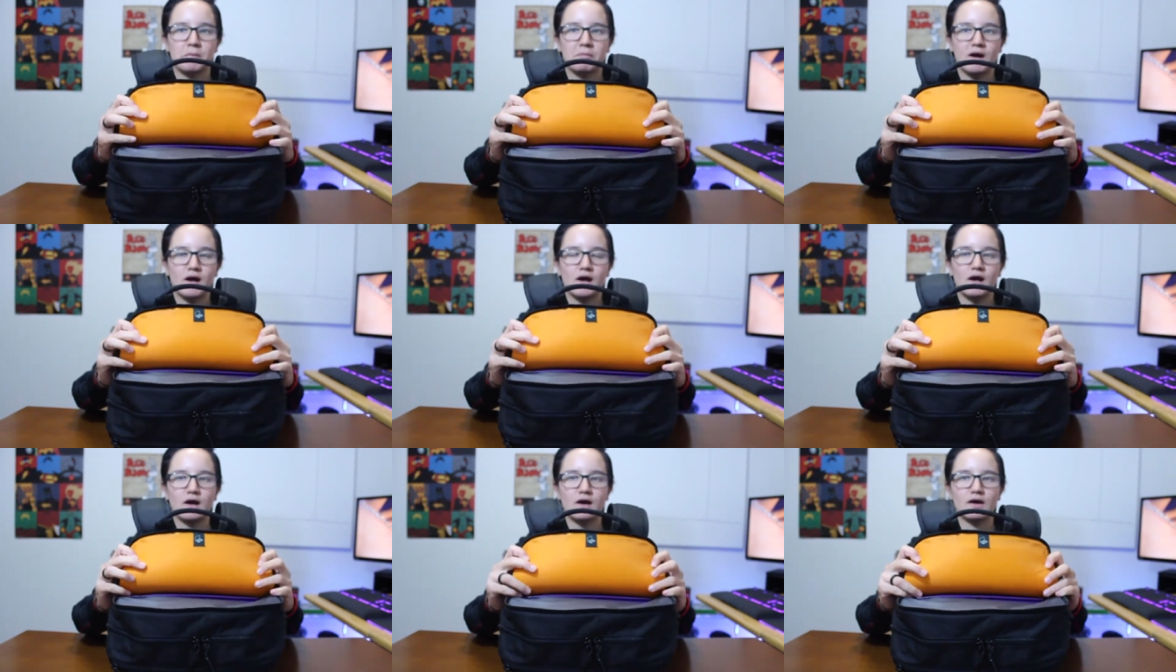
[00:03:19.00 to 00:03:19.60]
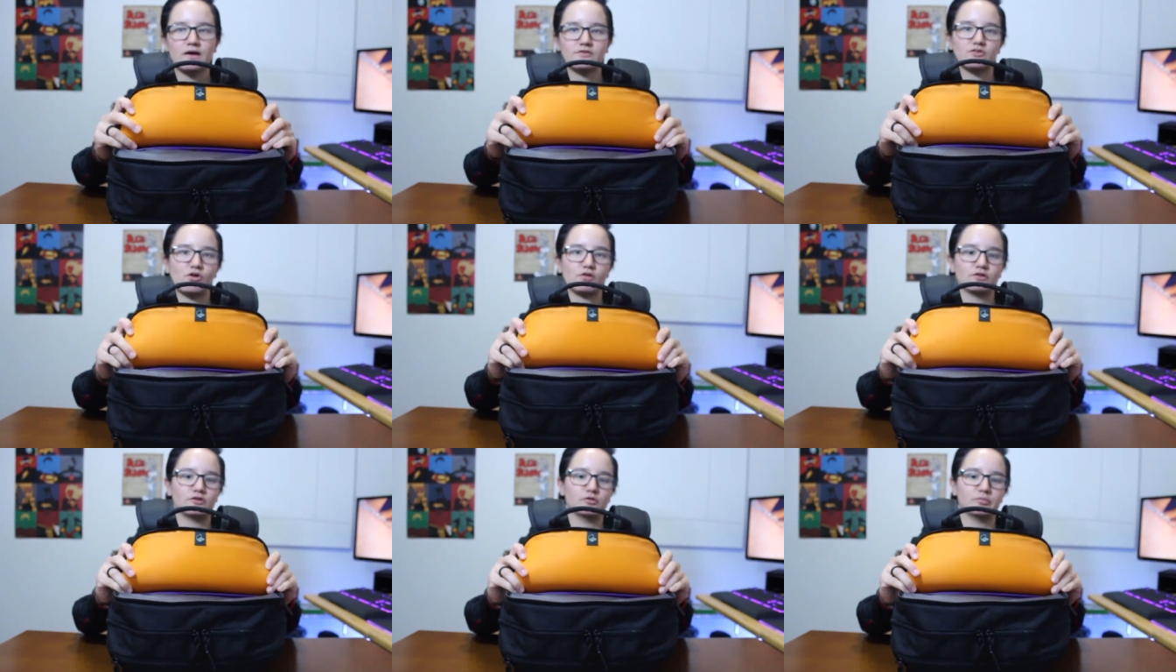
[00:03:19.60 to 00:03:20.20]
Ah, that's
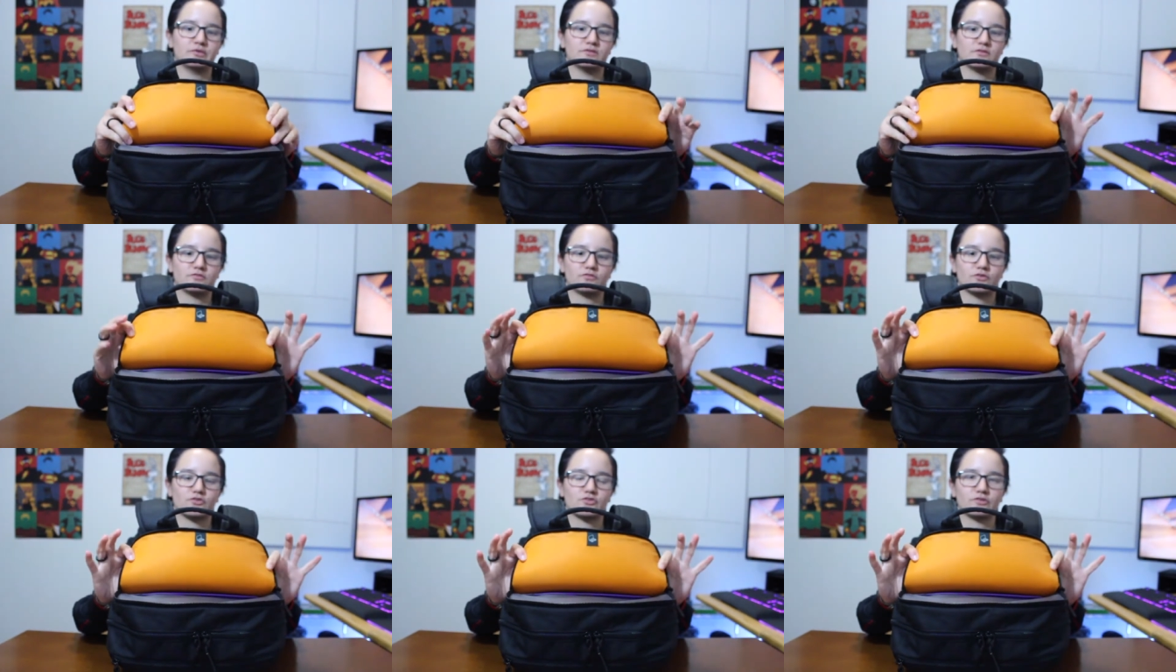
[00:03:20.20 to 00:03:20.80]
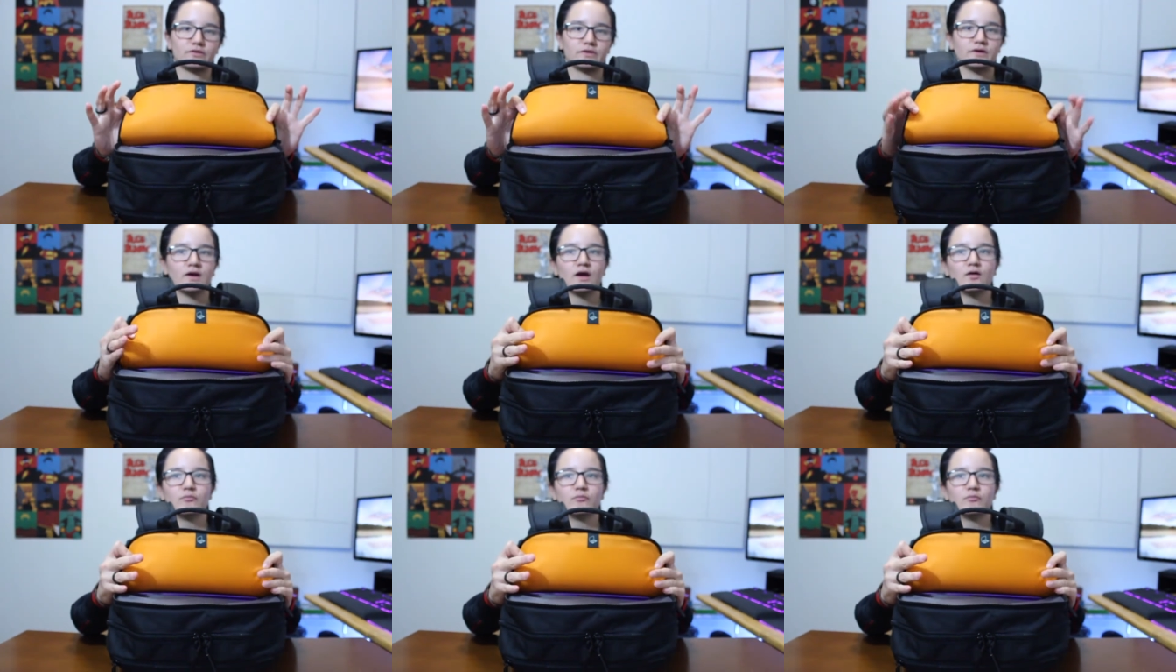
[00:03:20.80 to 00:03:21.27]
all it opens, unfortunately.